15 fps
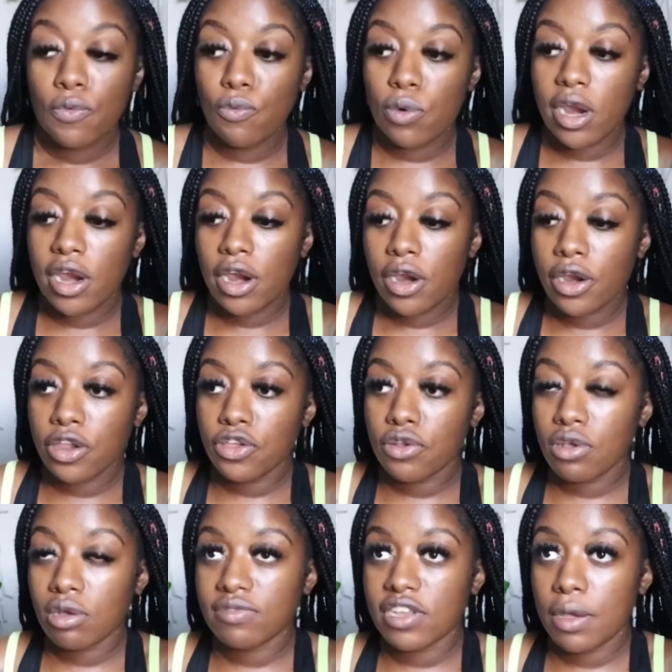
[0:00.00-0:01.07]
where, you
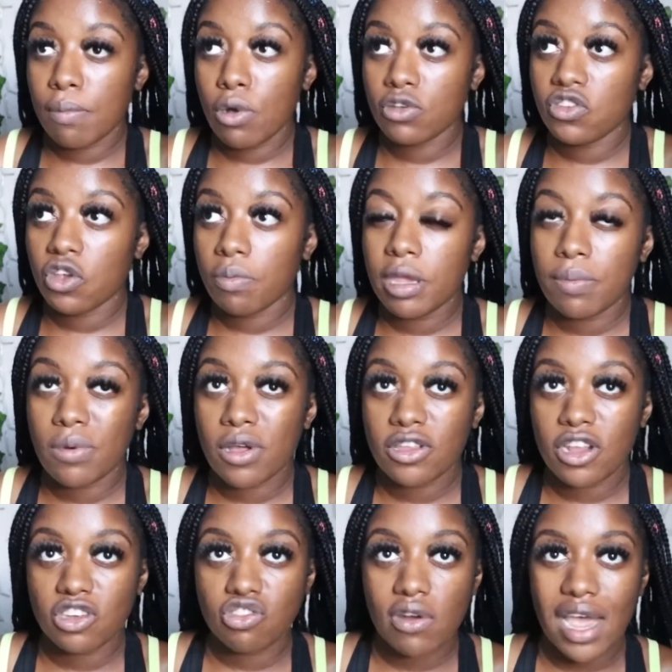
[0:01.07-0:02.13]
know what I'm saying, most of your people,
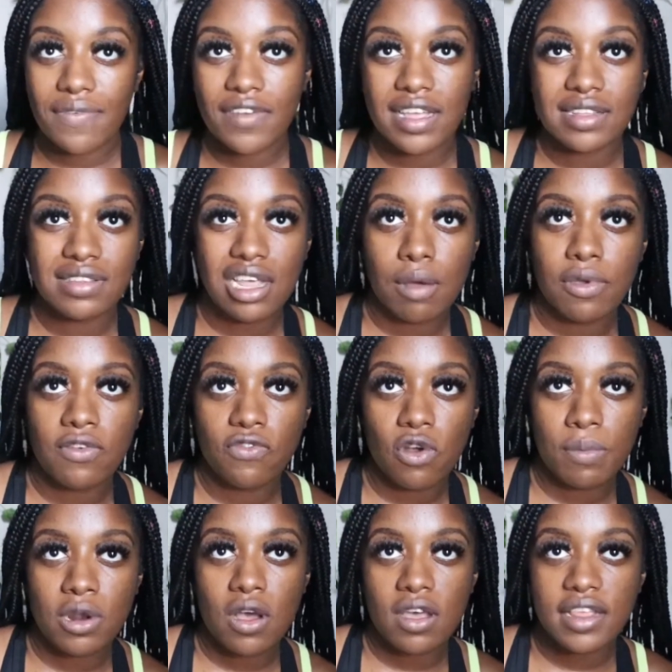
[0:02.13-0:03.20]
your traffic is coming
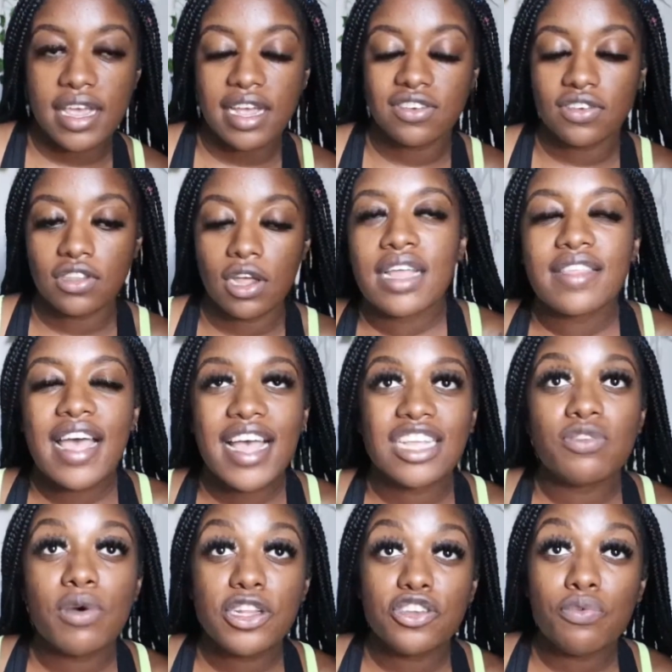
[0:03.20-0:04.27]
from and all the extras. That
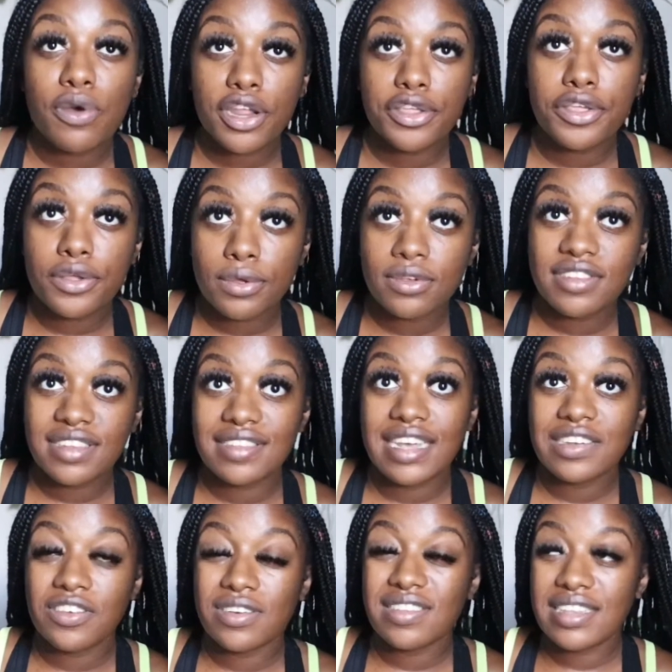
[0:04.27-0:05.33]
is what you want to use to
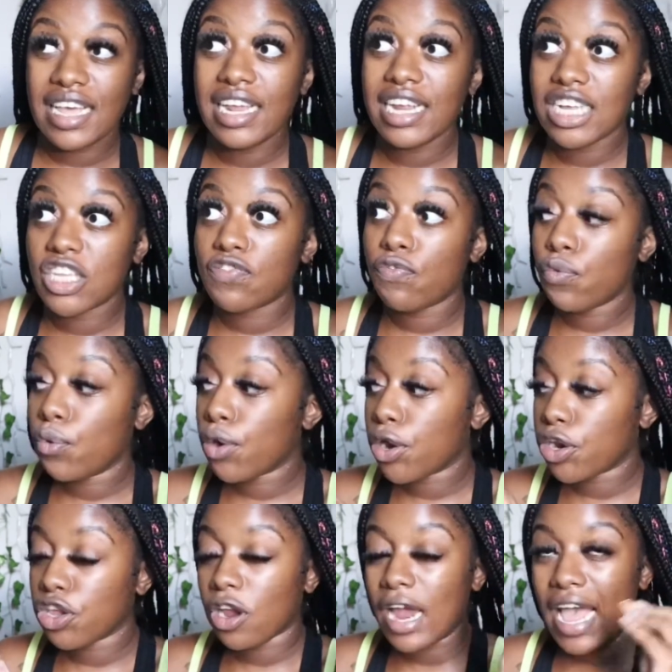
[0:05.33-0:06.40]
set your settings
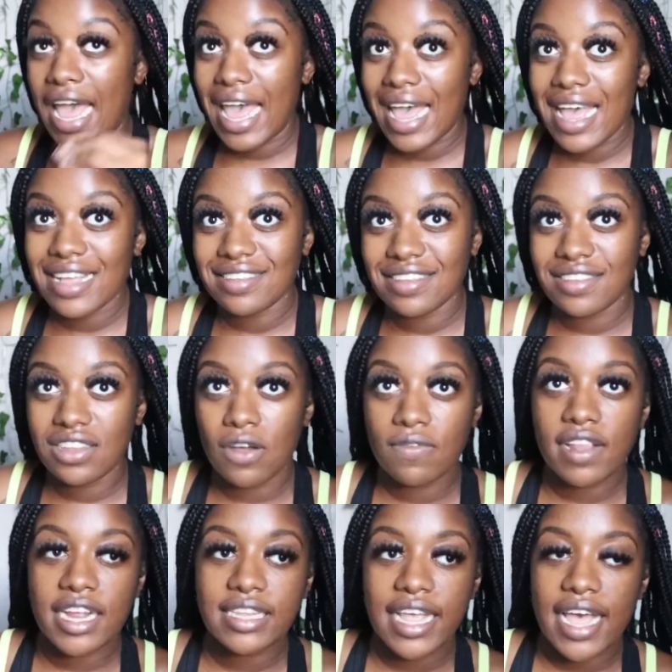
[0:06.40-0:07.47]
for your ads and stuff
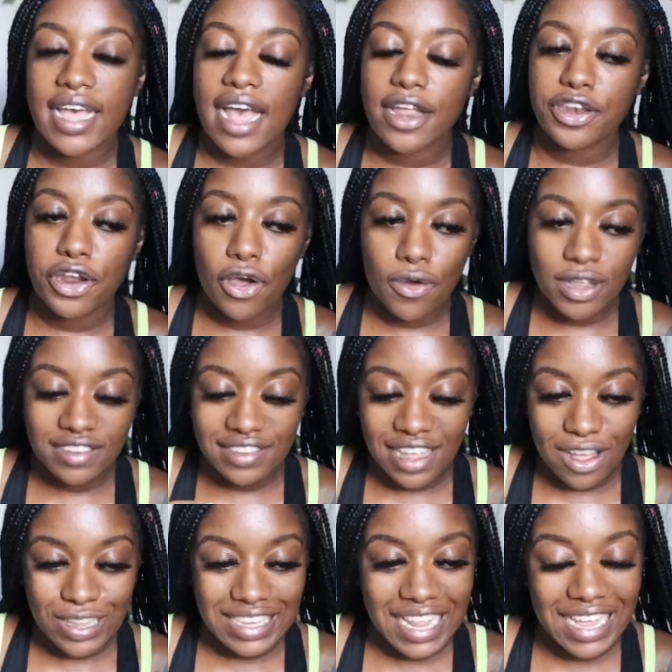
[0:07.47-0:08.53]
like that. I know it
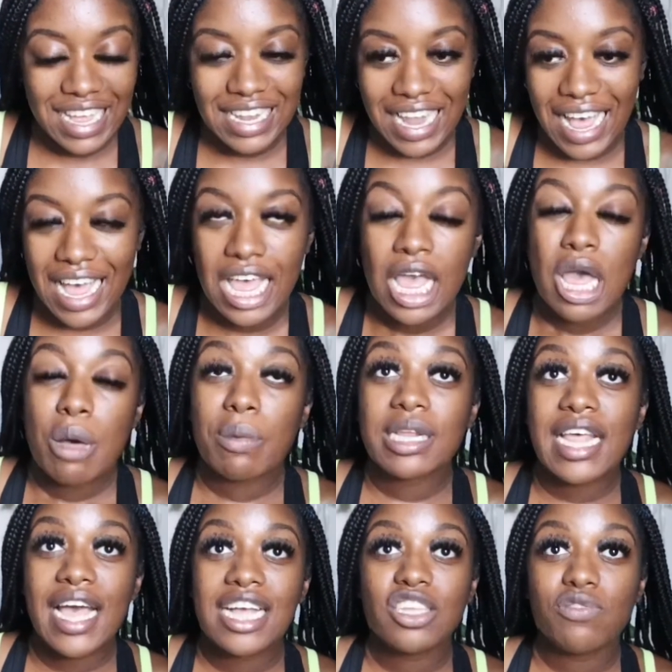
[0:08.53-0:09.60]
sounds like a lot, but
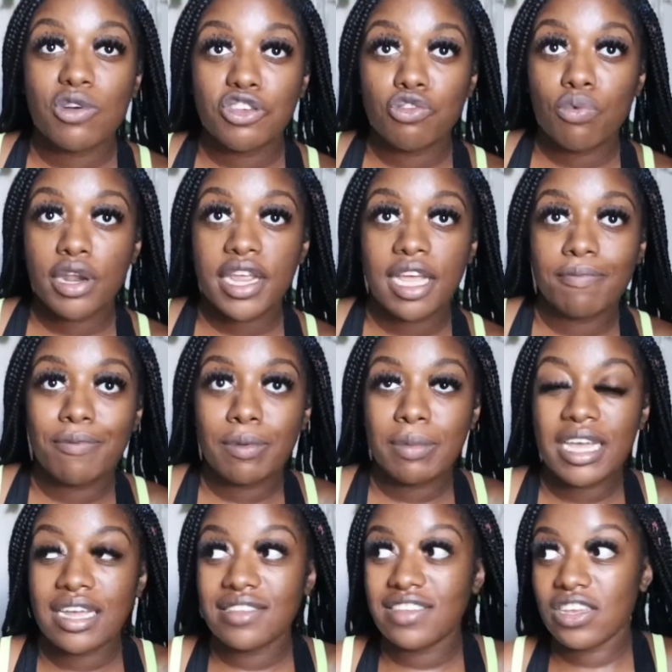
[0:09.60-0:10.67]
that is what you want to
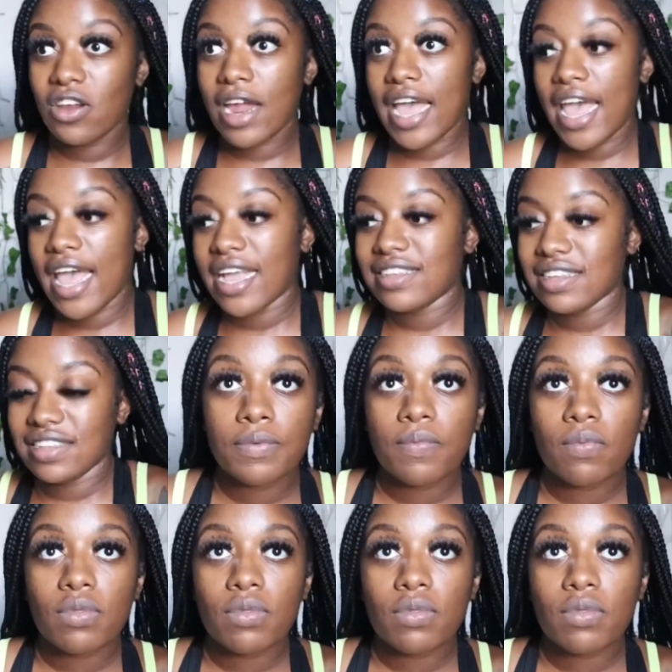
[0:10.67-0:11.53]
implement into your ads and